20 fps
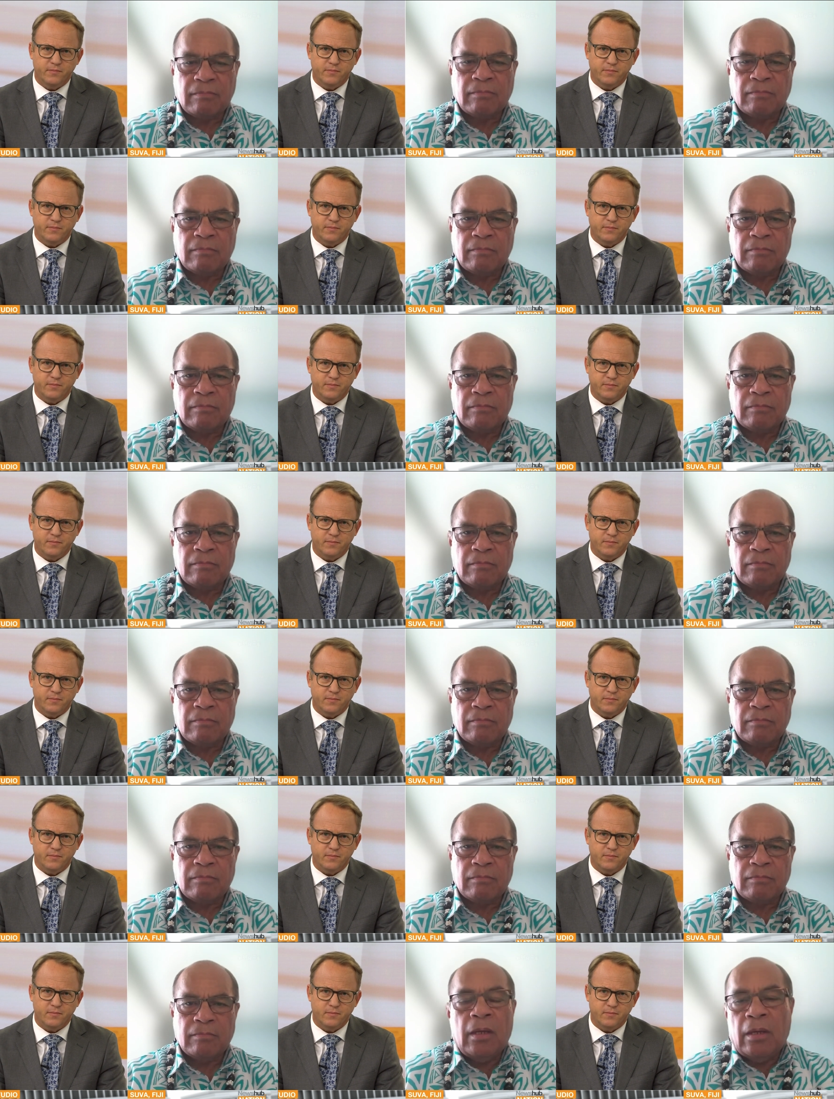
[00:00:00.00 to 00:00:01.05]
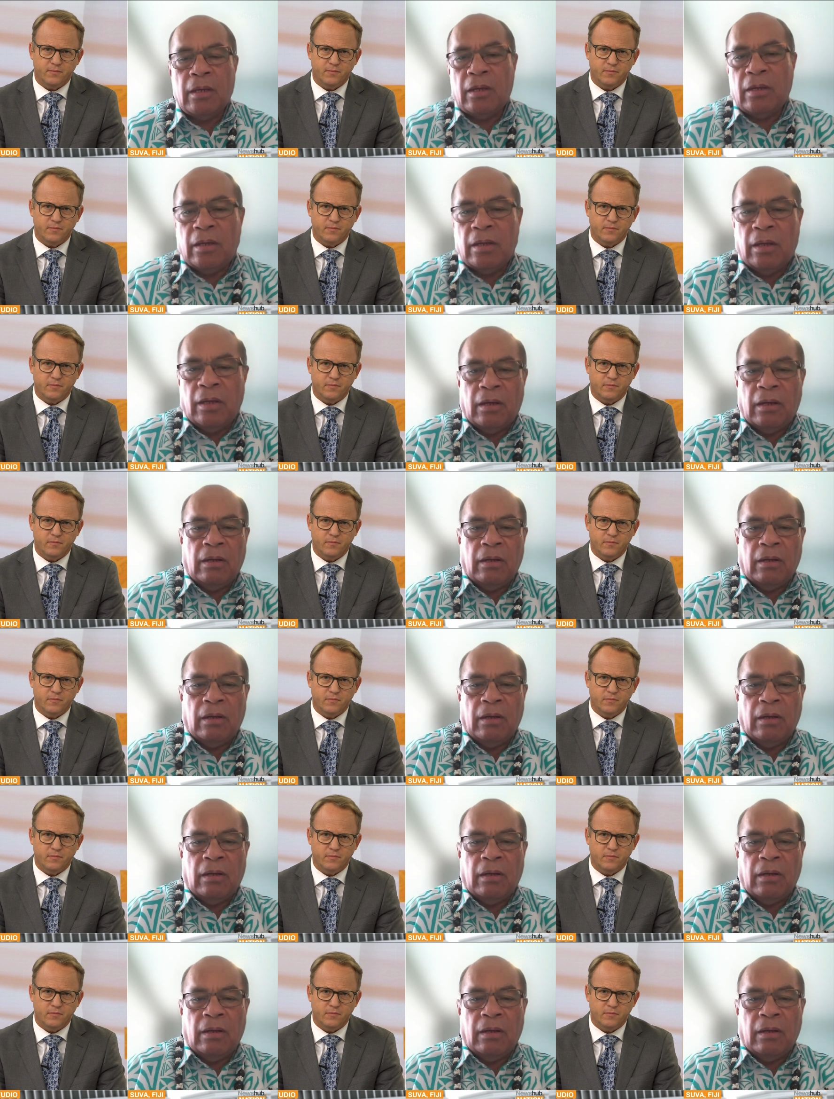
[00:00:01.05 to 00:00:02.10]

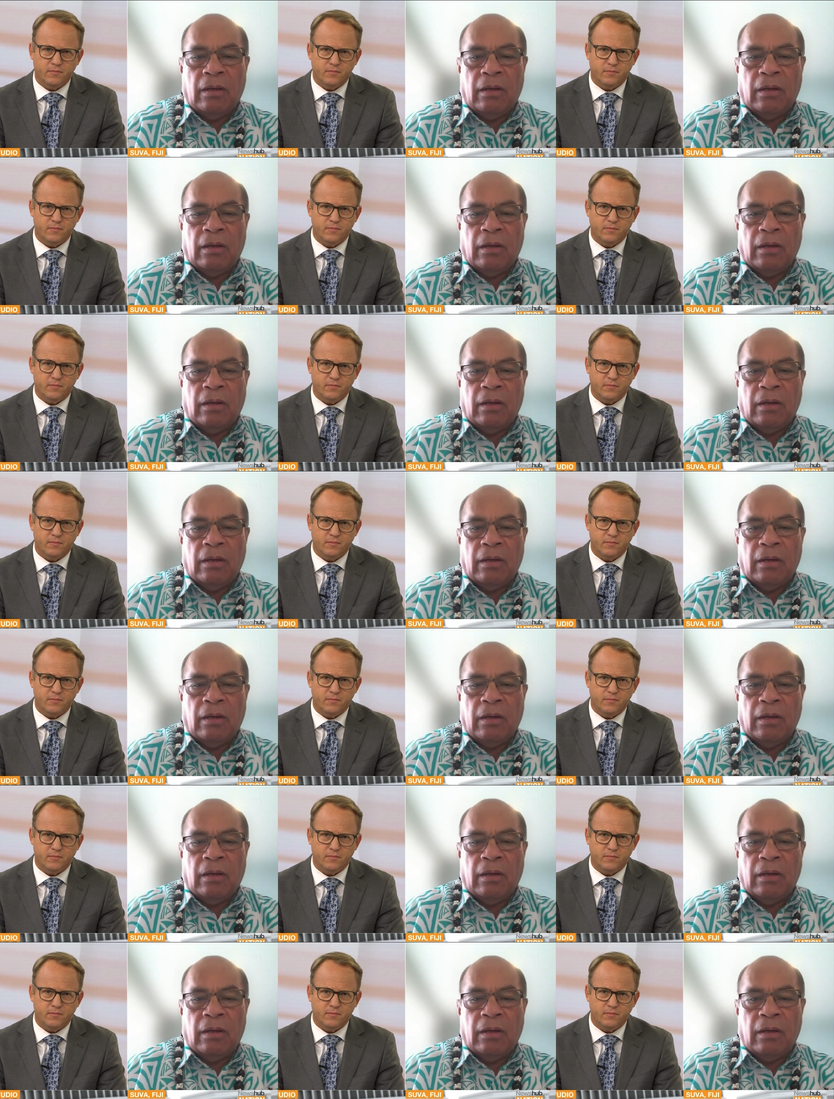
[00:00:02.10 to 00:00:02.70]
Nothing is said.